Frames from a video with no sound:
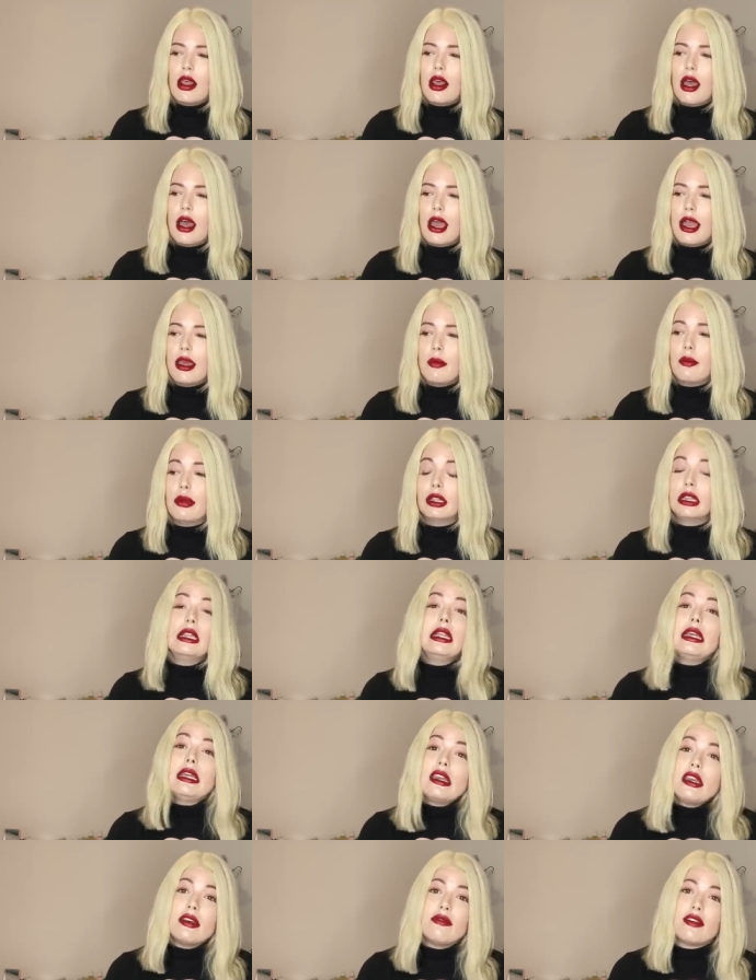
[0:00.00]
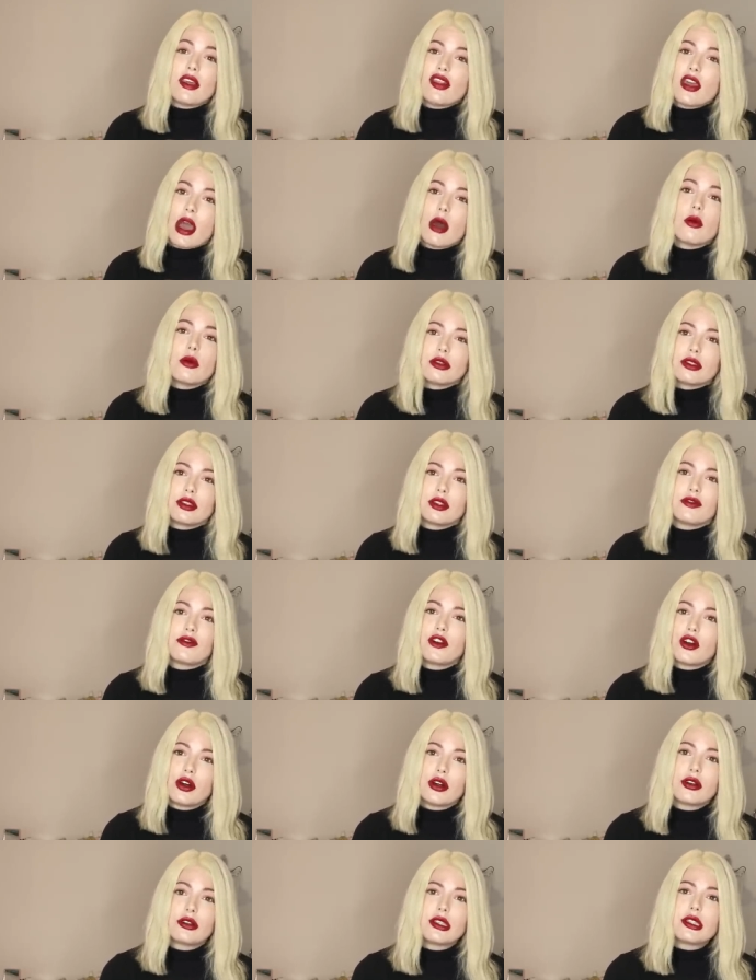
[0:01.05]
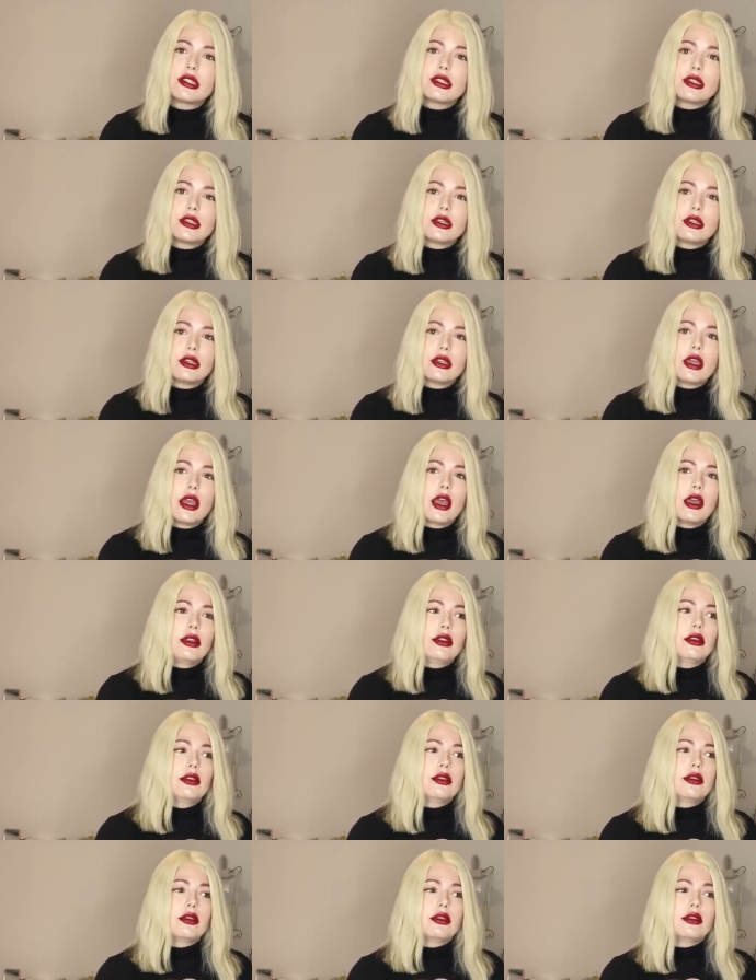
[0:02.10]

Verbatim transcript: I believe that that was the first and